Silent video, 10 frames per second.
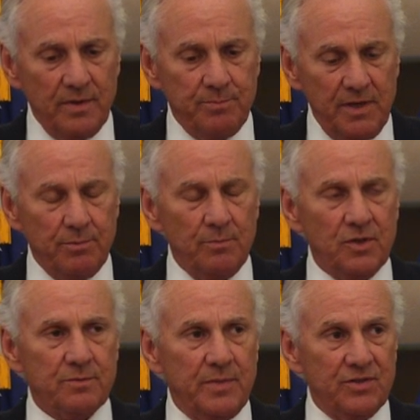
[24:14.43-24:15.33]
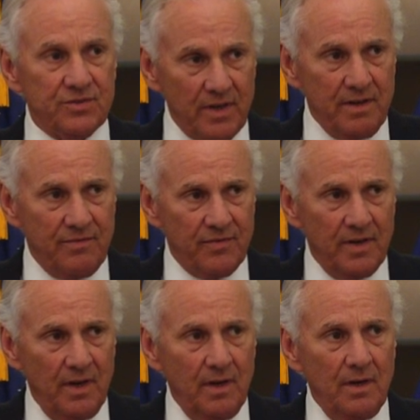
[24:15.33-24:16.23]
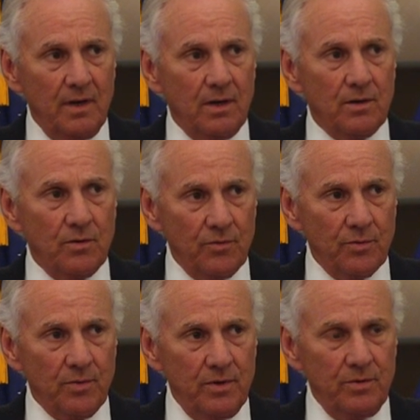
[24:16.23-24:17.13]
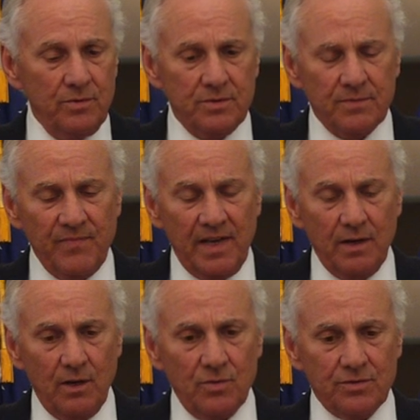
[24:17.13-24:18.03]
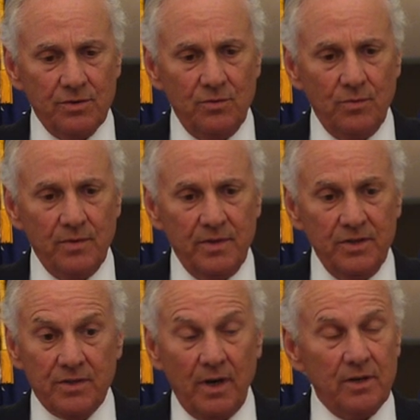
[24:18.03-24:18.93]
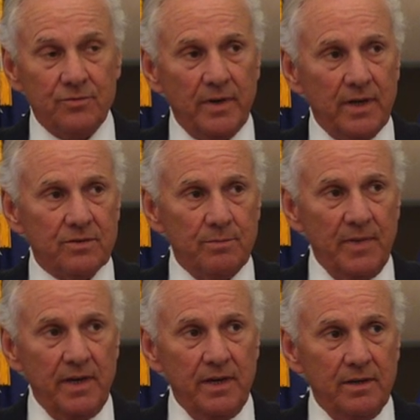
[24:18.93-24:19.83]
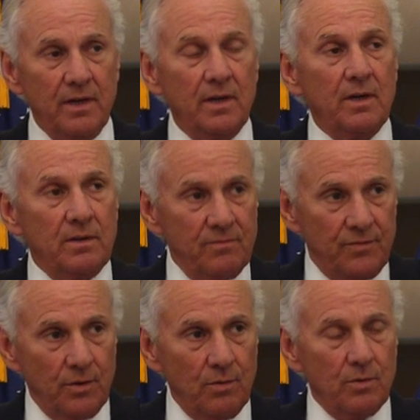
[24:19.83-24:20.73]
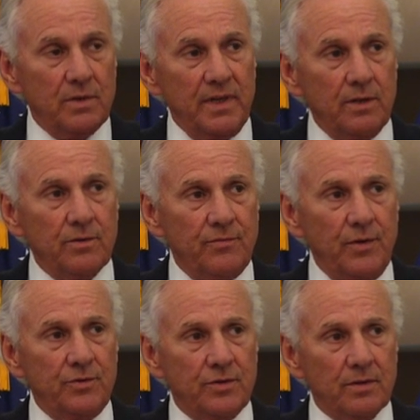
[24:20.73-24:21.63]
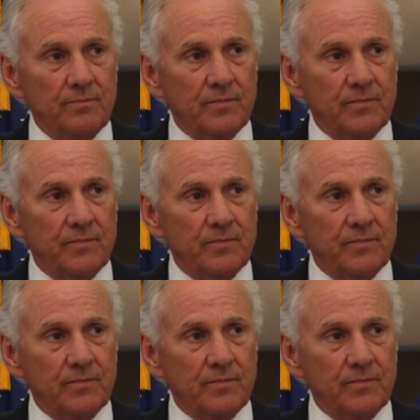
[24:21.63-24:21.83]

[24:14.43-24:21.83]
People must be safe on the roads. And also, these contracts are made for in the future.